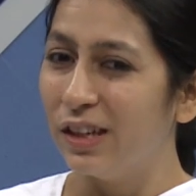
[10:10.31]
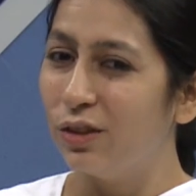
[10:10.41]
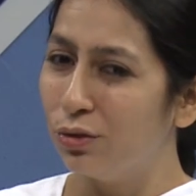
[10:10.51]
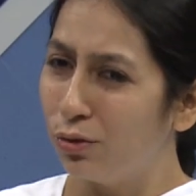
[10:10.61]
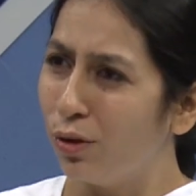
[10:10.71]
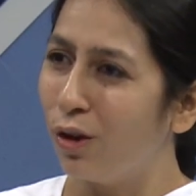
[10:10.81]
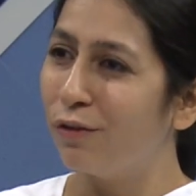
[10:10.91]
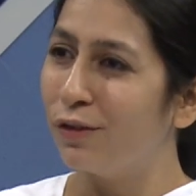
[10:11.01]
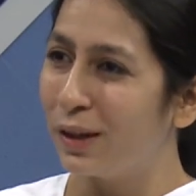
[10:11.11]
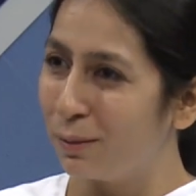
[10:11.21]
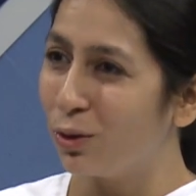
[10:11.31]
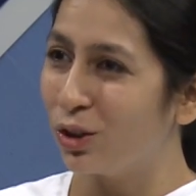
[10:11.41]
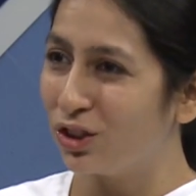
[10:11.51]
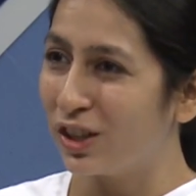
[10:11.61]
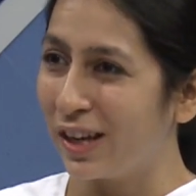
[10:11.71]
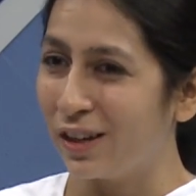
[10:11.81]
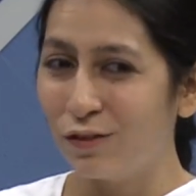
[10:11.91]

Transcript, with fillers: you do offer him your chair.